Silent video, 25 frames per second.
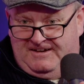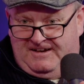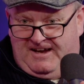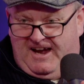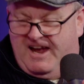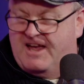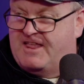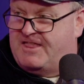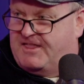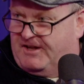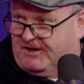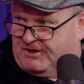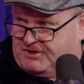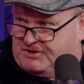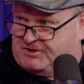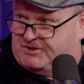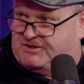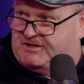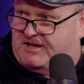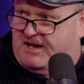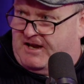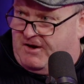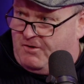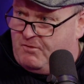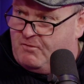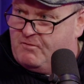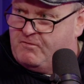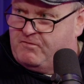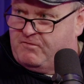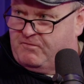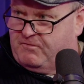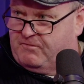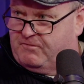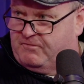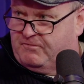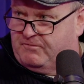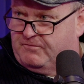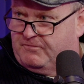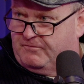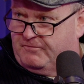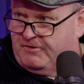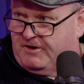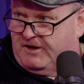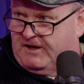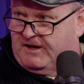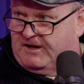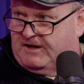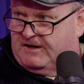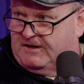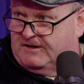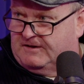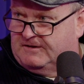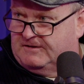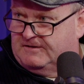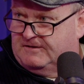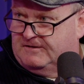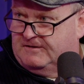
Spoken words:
at theirself, really.